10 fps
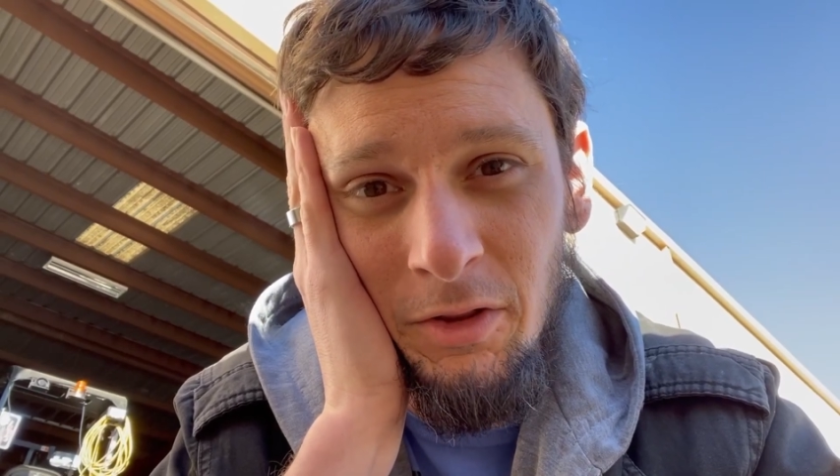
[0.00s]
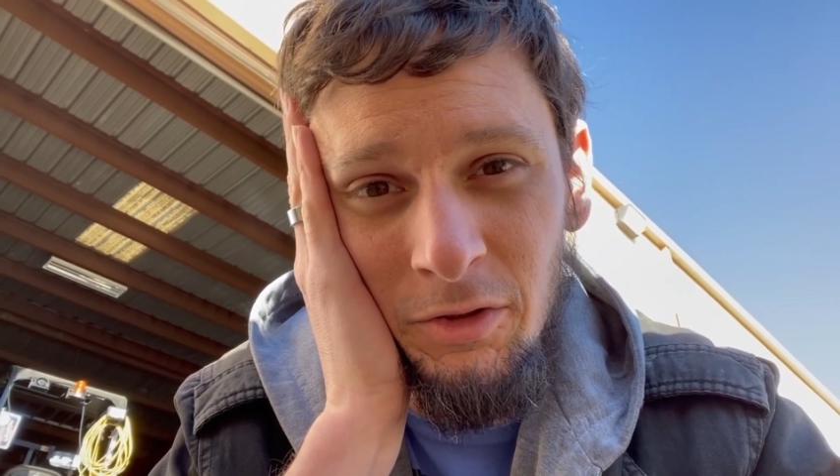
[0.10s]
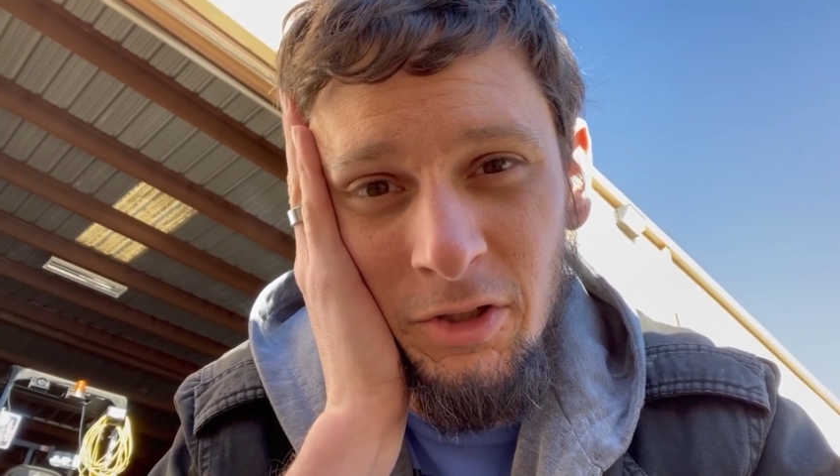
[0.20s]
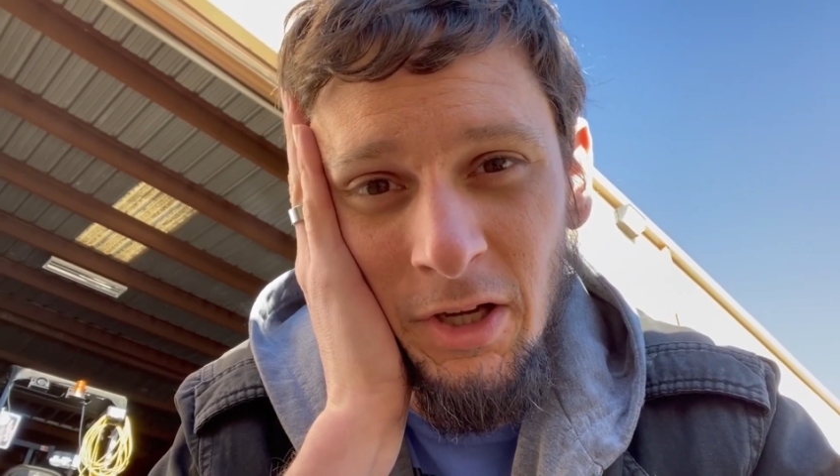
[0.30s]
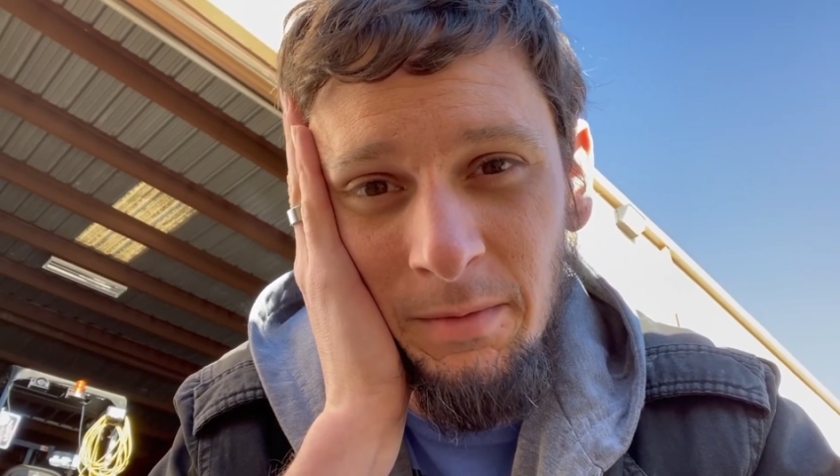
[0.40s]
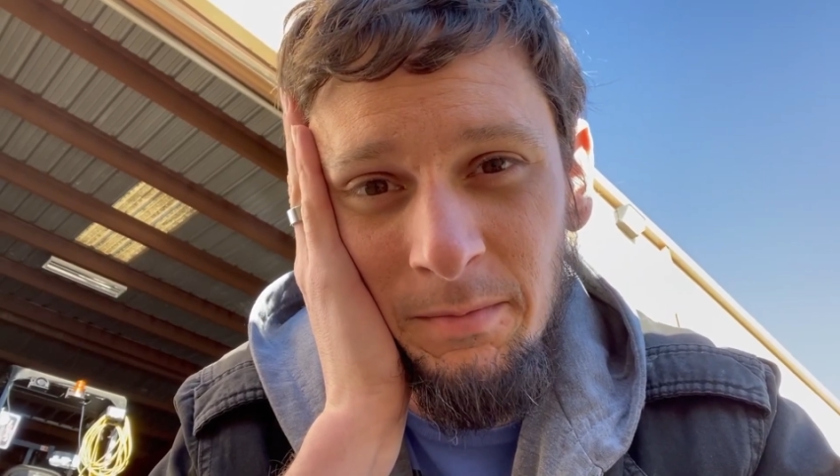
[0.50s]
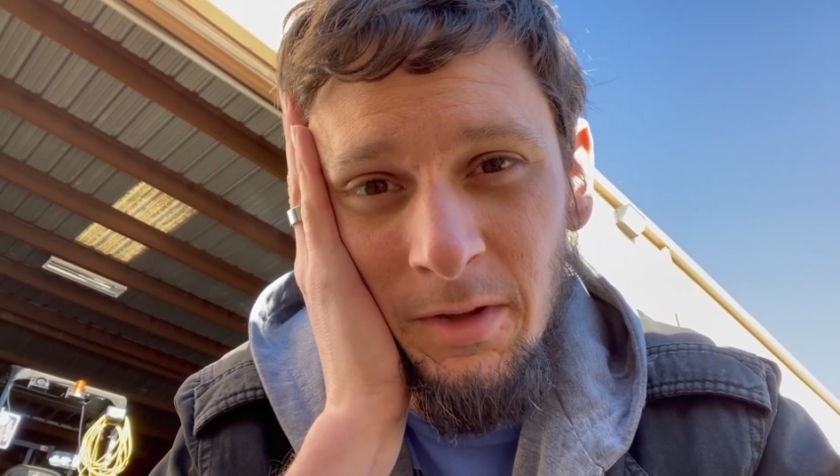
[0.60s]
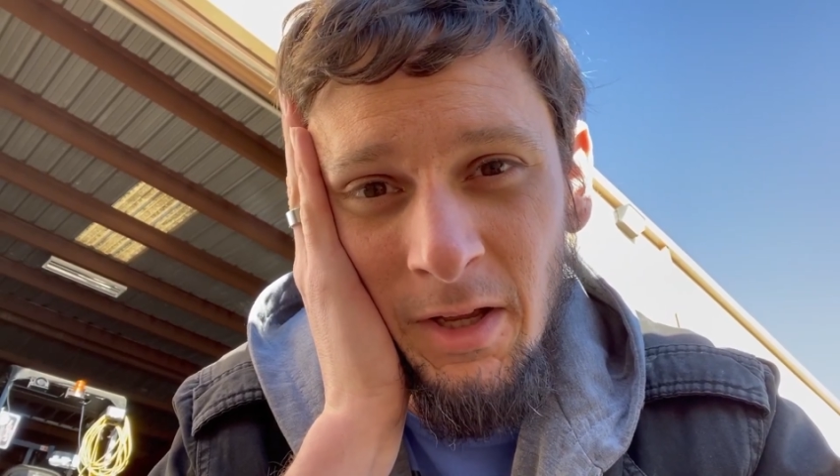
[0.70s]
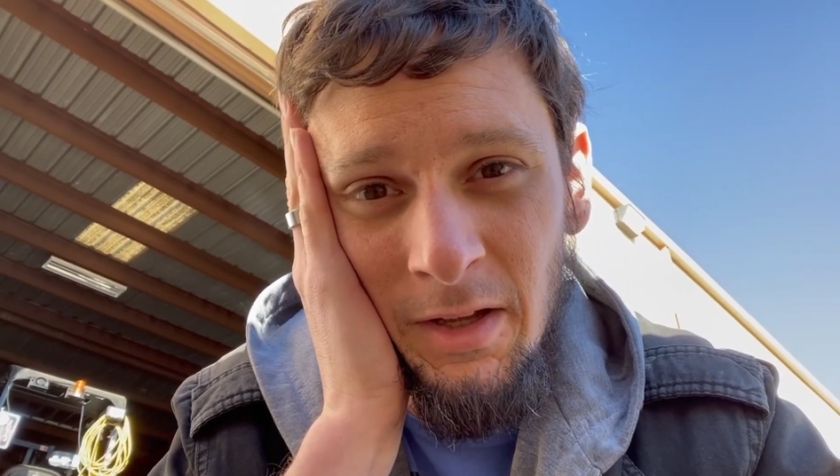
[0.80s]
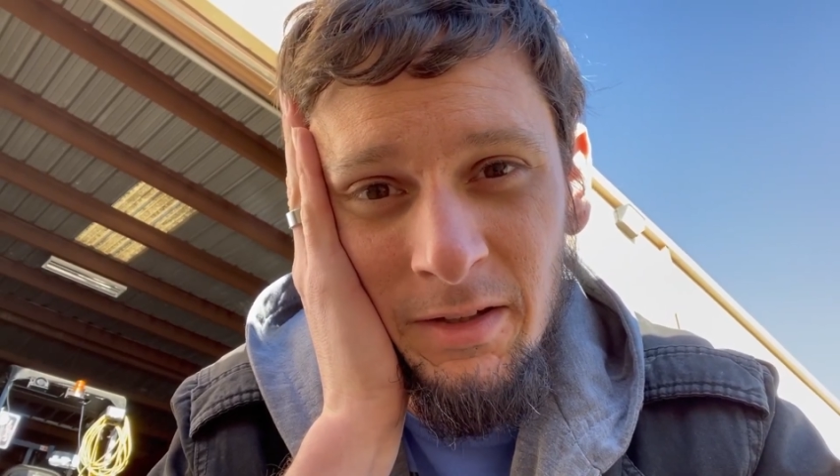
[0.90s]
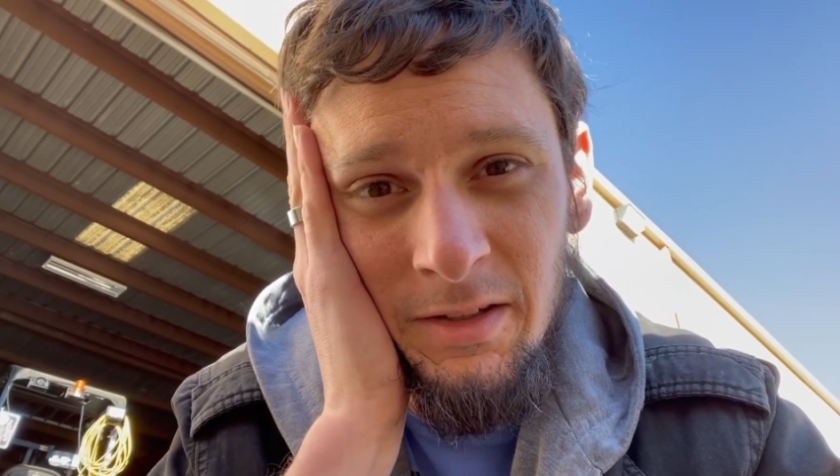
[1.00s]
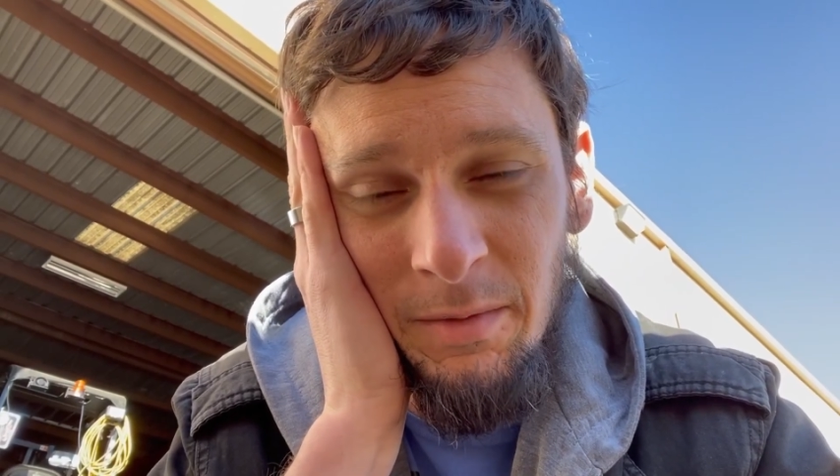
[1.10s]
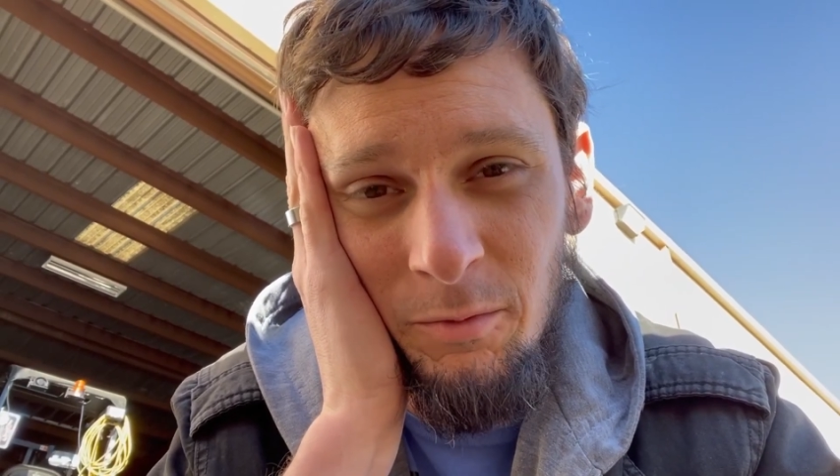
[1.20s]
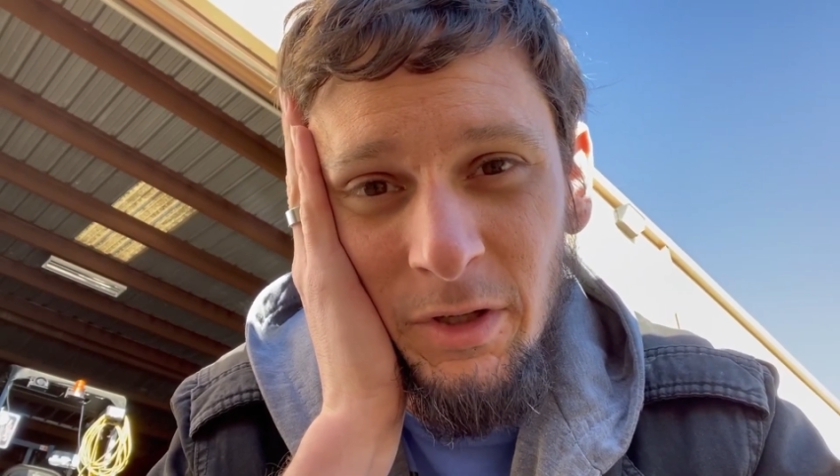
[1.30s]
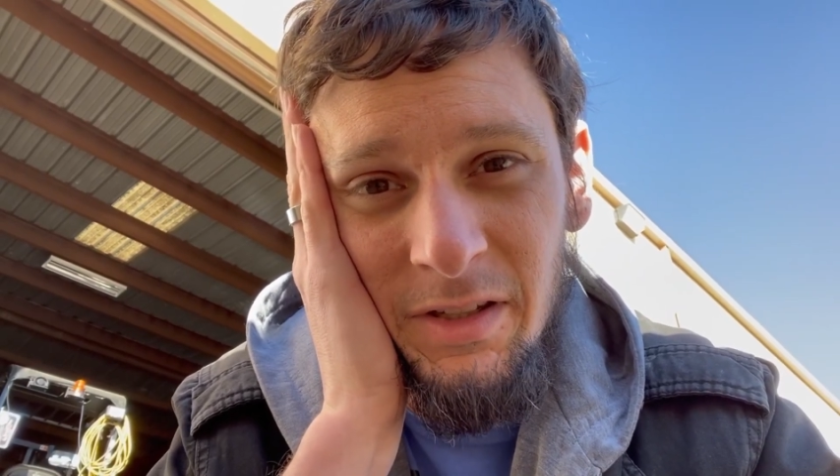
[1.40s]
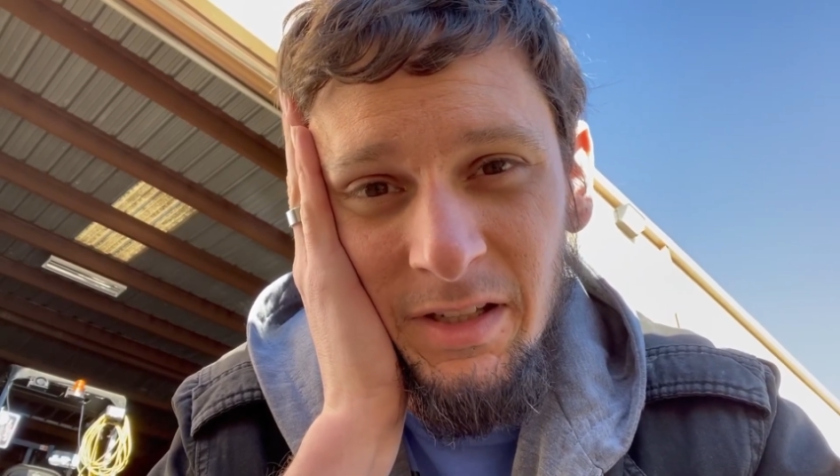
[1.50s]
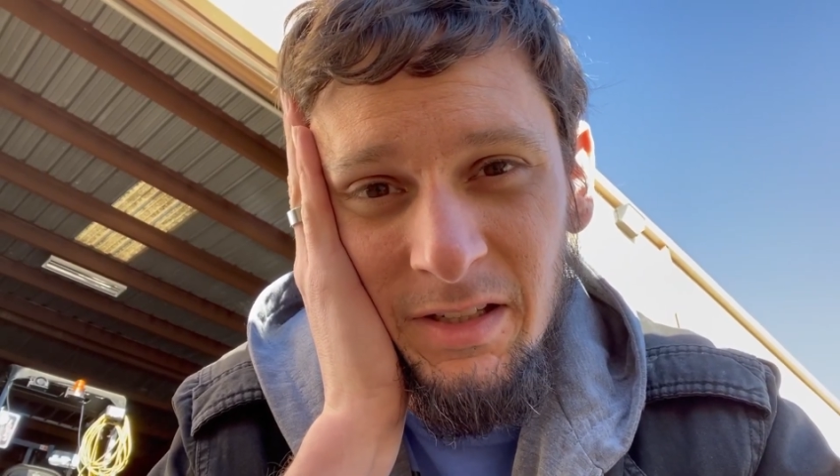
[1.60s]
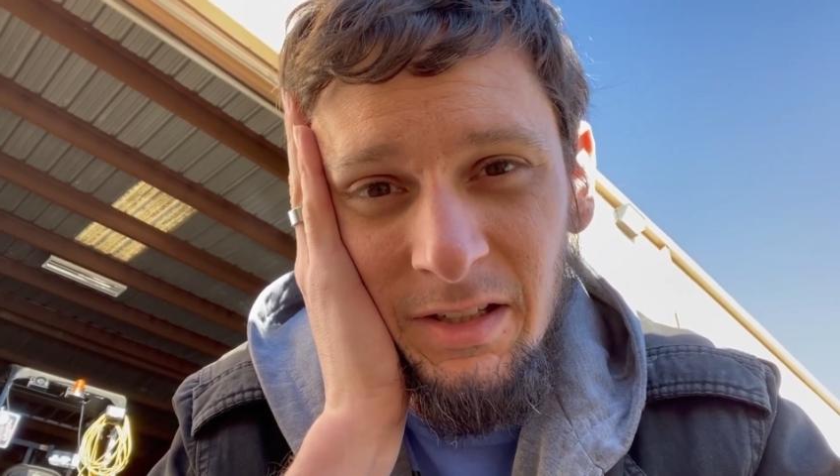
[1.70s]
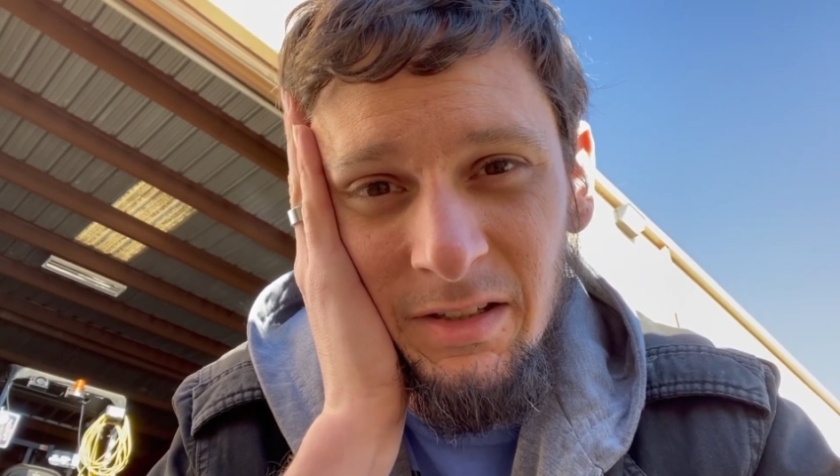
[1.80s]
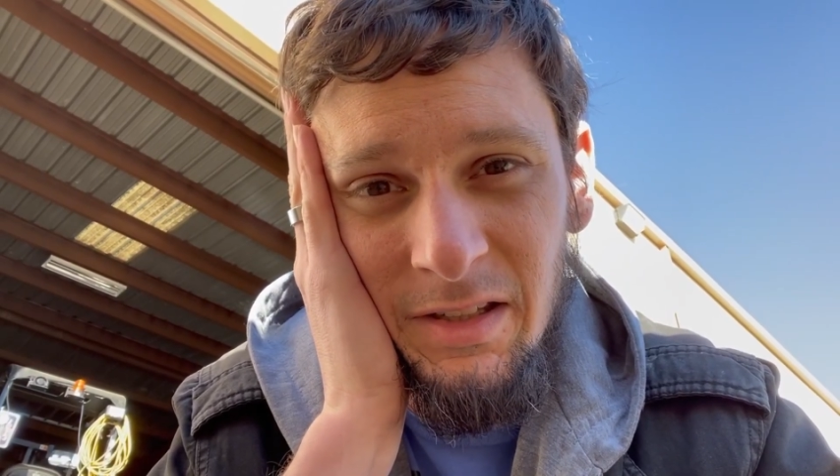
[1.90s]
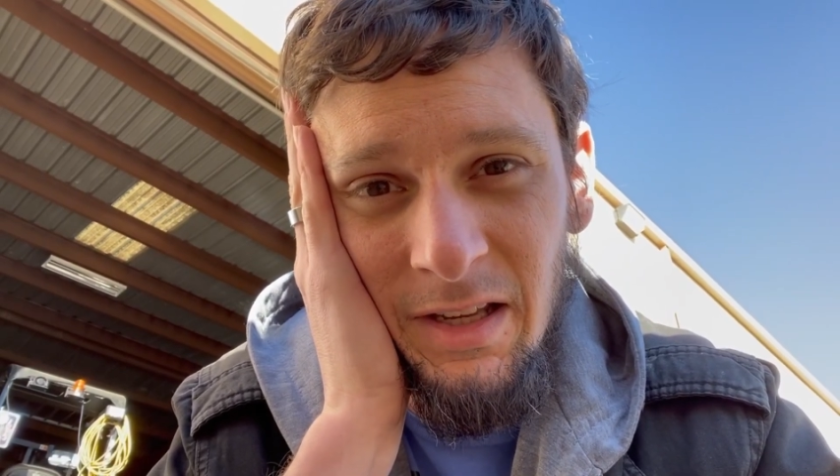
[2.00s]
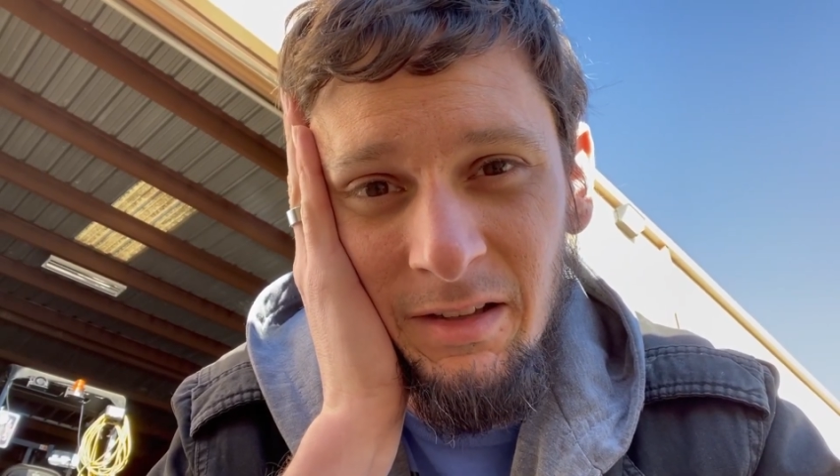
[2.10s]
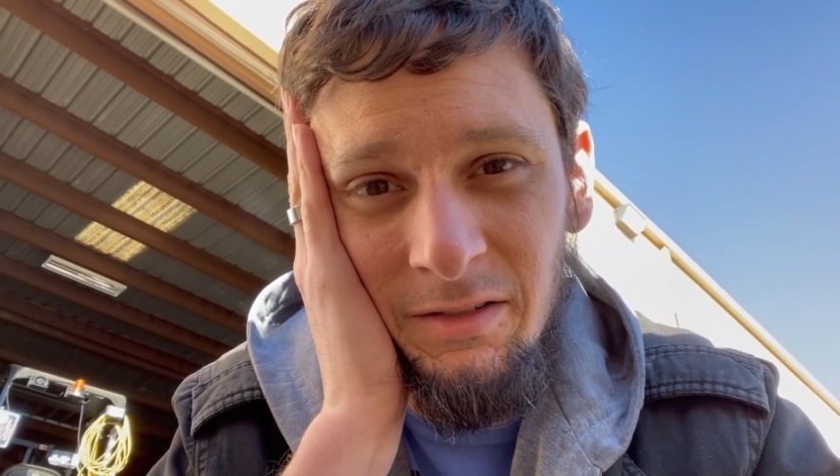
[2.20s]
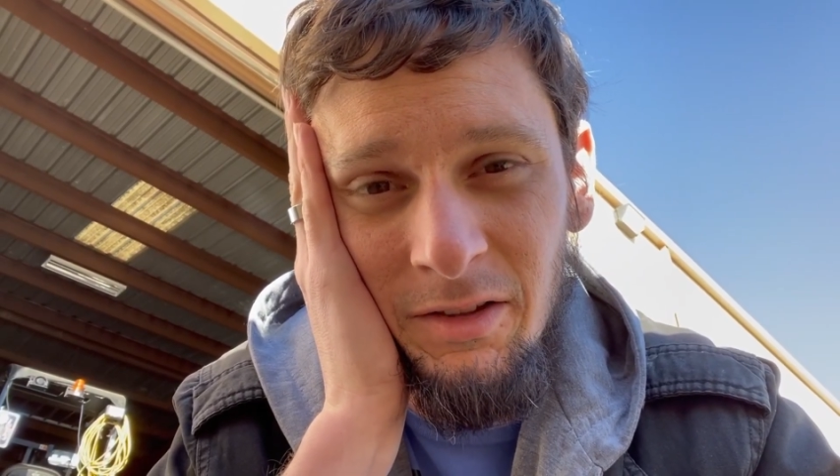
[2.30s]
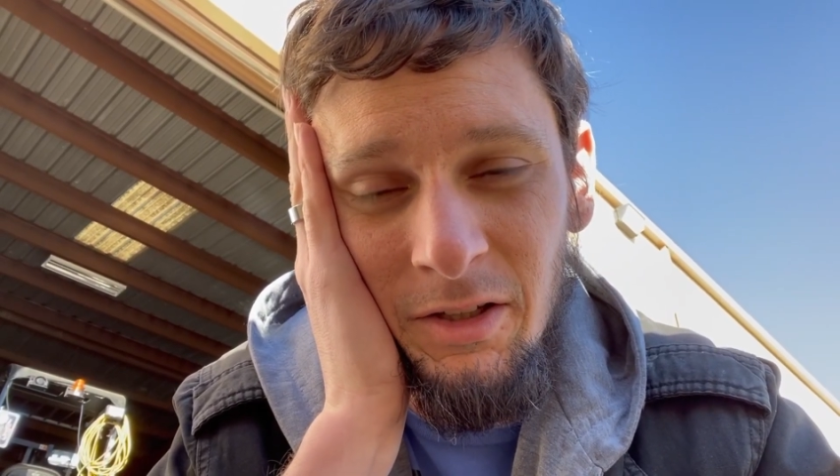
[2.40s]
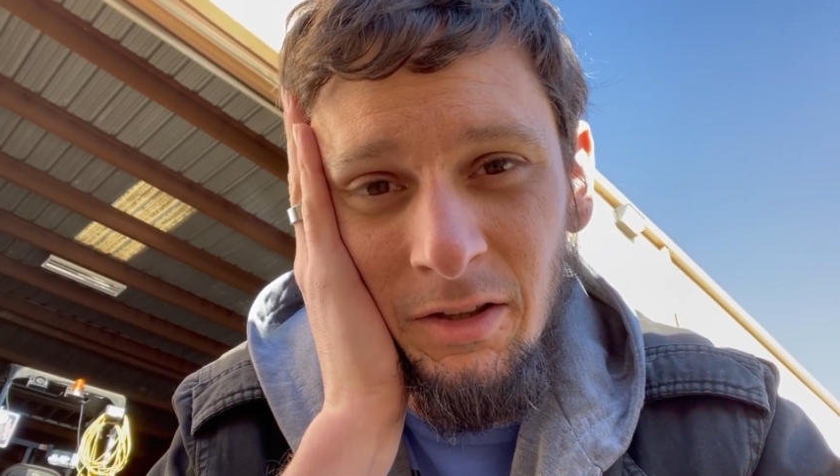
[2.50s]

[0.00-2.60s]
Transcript: there's some some resistance in the,